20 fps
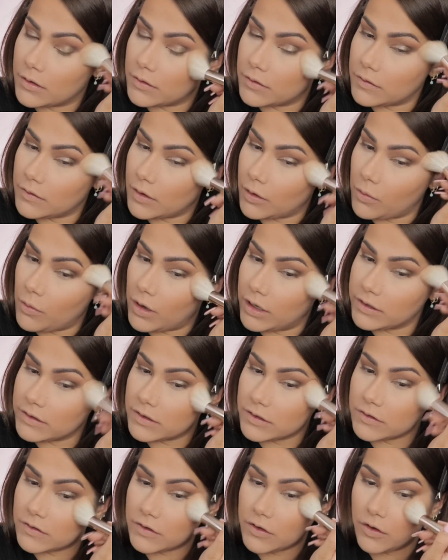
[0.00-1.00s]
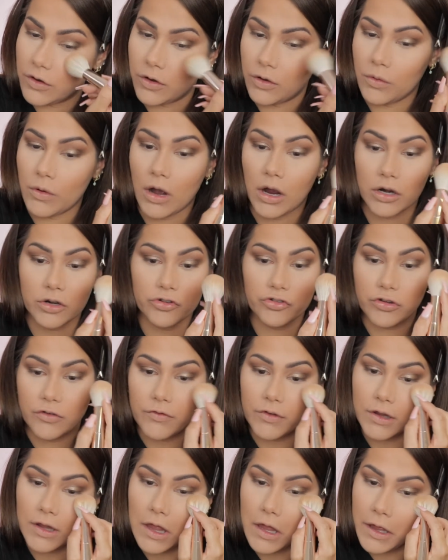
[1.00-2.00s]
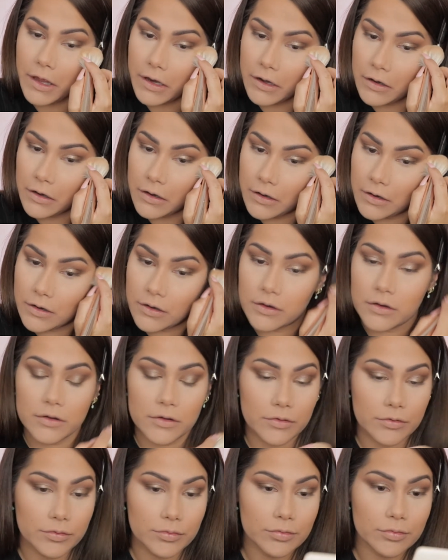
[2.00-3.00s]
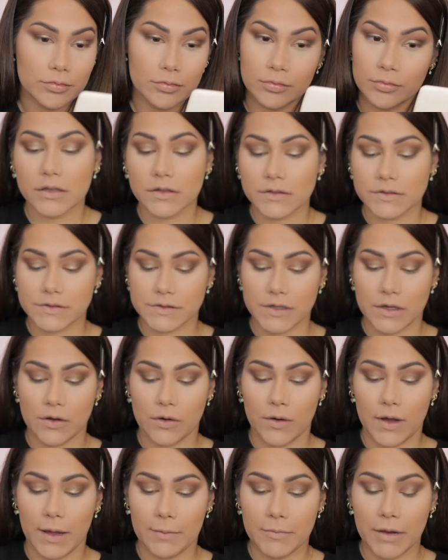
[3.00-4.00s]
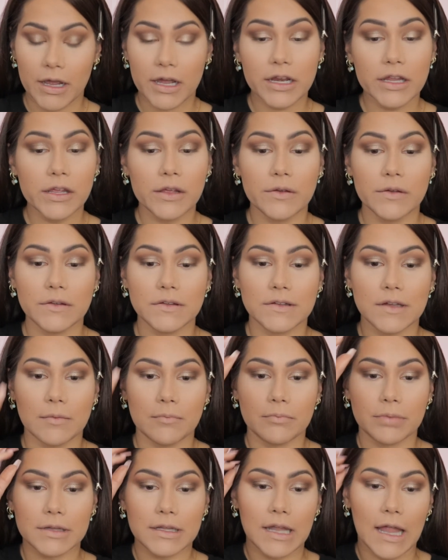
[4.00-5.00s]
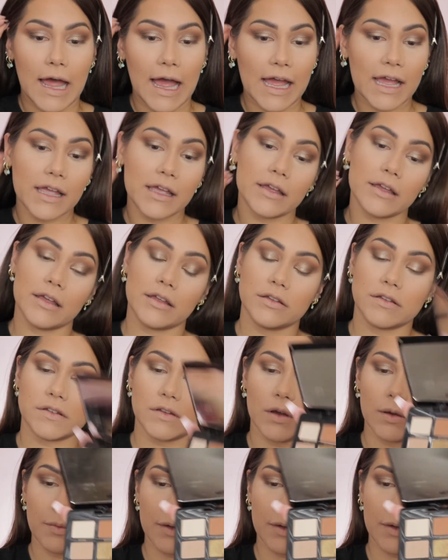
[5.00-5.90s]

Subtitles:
Don't want too harsh of a line. So I'm not gonna use black, so I'm